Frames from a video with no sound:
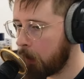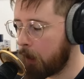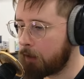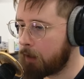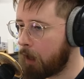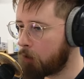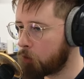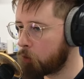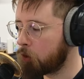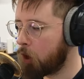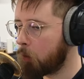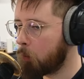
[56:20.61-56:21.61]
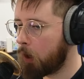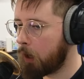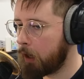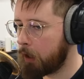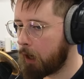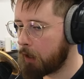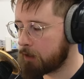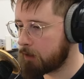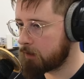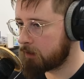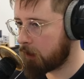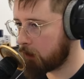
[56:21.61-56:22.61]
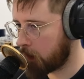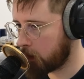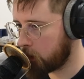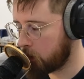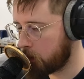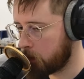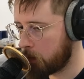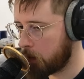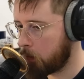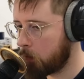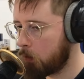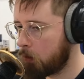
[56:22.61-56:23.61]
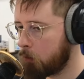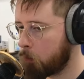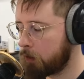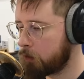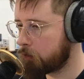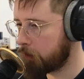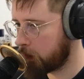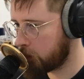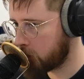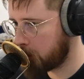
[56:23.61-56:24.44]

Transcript: And now you know why I didn't say thank you to you when you sent it to